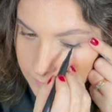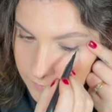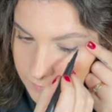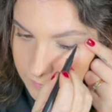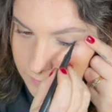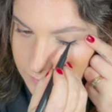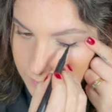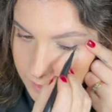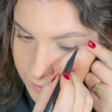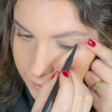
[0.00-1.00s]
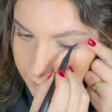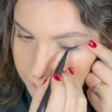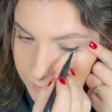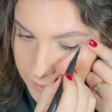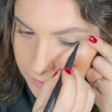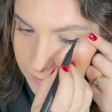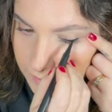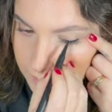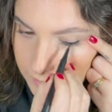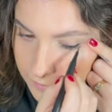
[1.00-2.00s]
just thickening up that
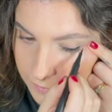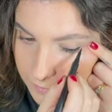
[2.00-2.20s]
eyeliner